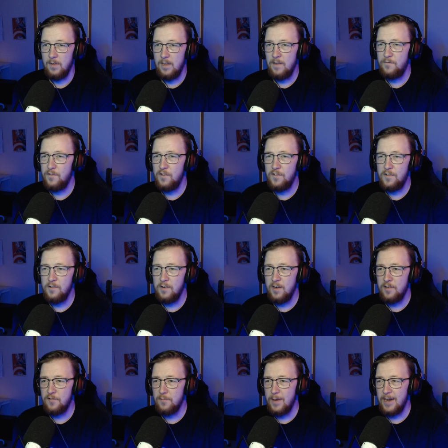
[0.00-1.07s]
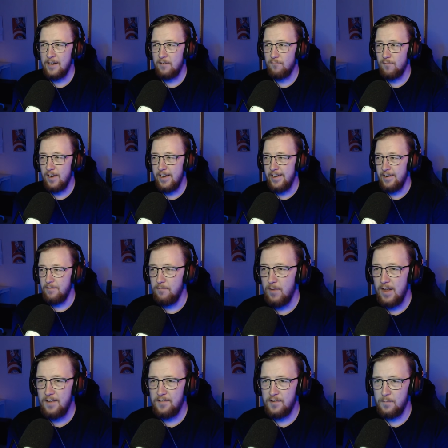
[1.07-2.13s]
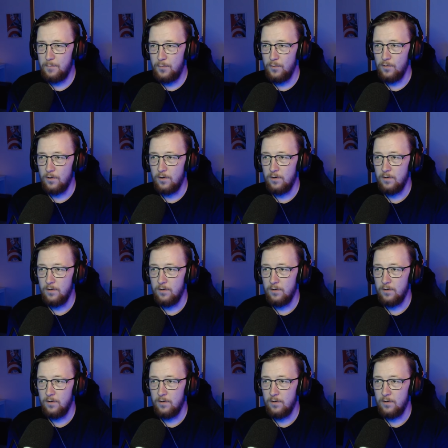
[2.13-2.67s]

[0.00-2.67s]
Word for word: If she's doing a dramatic reading, where's the book?